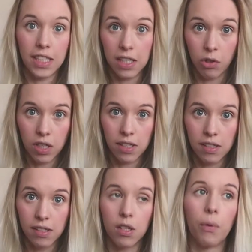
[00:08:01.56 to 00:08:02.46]

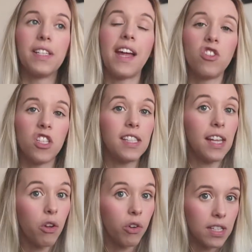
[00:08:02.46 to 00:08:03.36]
decreases. So a tension
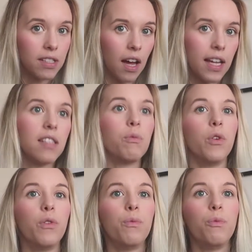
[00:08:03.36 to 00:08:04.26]
decreaser is
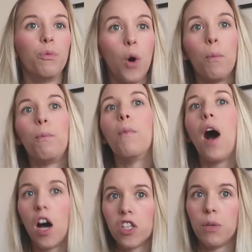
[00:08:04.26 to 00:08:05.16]
what
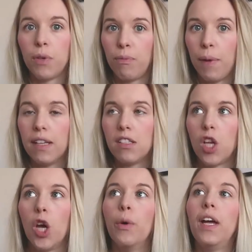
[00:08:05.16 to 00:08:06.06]
Archie would have been.
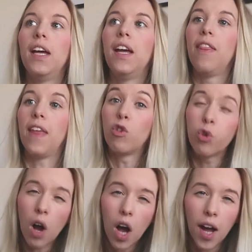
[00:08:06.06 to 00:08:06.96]
So they
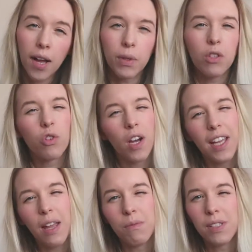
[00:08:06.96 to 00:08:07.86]
cry when you try and
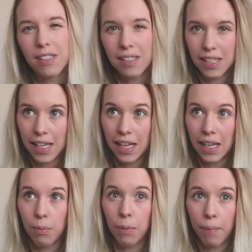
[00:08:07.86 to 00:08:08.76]
get them to
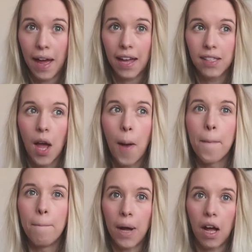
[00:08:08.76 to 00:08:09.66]
sleep and bed,
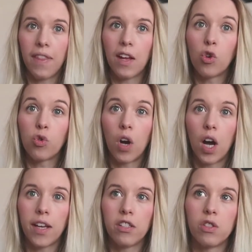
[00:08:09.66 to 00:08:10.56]
but they
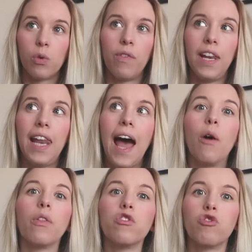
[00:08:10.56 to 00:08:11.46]
cry to sort of let
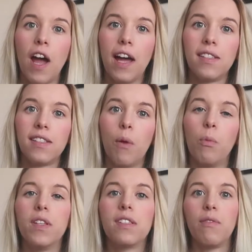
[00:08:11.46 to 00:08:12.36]
out the stress, and
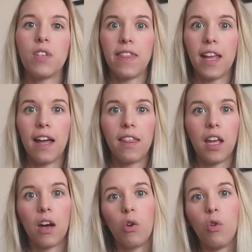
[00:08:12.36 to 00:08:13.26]
once they've done that,
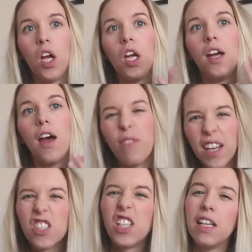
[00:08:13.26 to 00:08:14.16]
they'll
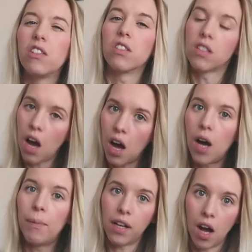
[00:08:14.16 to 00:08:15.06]
eventually just
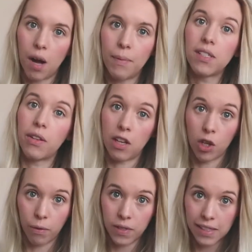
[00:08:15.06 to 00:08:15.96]
calm and calm until they can
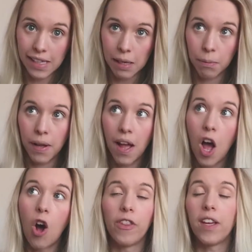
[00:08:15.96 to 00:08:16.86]
go off to sleep.
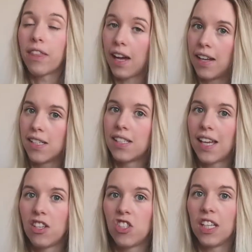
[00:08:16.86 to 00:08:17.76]
On the other hand, a
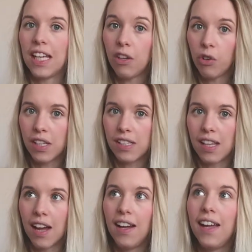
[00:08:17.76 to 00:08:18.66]
tension
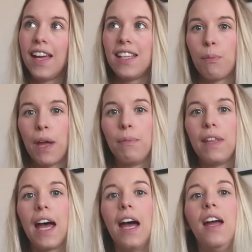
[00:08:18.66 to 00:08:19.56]
increaser is a baby
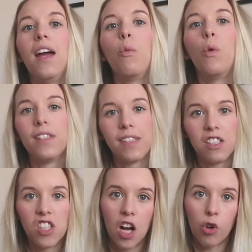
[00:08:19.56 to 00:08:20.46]
that once they
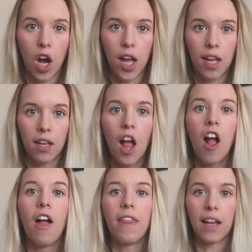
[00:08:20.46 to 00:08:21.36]
start crying,
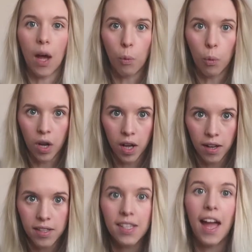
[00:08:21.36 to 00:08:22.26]
they get
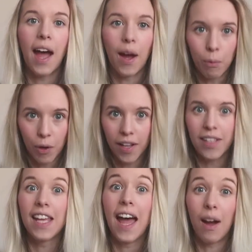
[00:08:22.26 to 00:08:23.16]
worse and
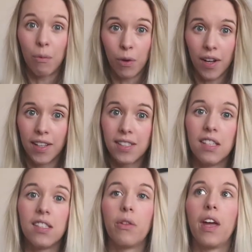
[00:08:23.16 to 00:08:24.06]
worse and worse
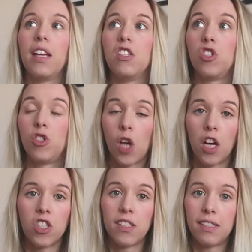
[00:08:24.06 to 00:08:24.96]
until they're in
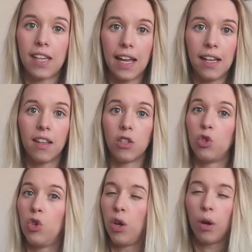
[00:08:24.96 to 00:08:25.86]
such a state there's
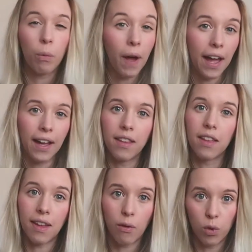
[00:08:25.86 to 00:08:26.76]
no way
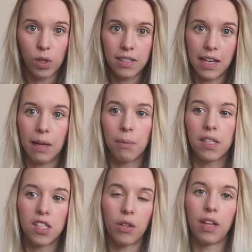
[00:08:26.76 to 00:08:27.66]
that they'll fall asleep
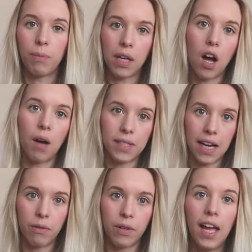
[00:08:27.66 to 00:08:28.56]
until they've been calmed
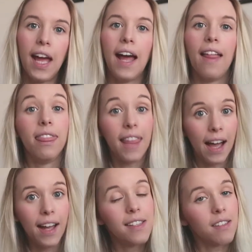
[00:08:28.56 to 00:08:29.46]
down, and
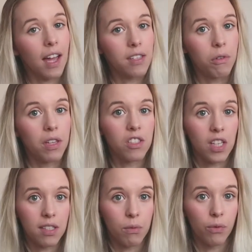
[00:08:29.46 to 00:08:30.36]
that is the category that
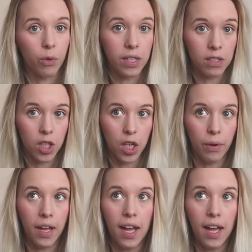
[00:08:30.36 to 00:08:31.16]
Jessie would fall into.